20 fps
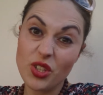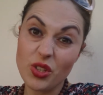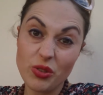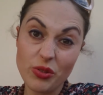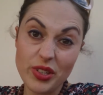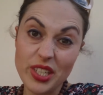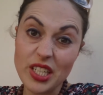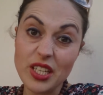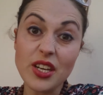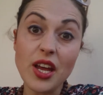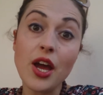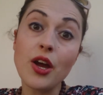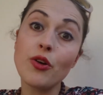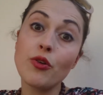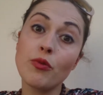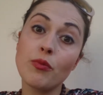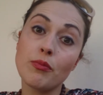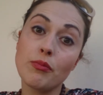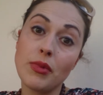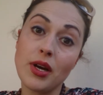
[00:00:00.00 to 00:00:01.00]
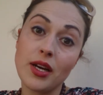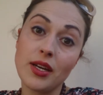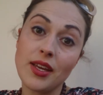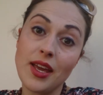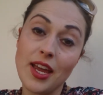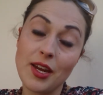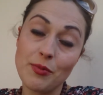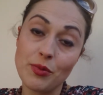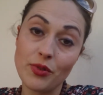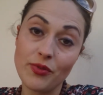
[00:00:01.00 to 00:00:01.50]
you'll already know my
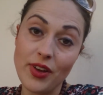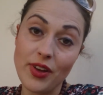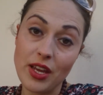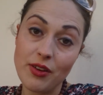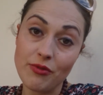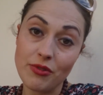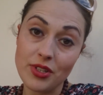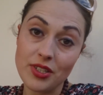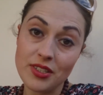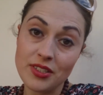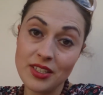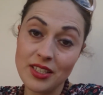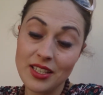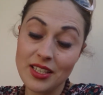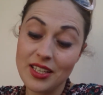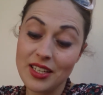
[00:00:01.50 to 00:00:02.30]
April favourites.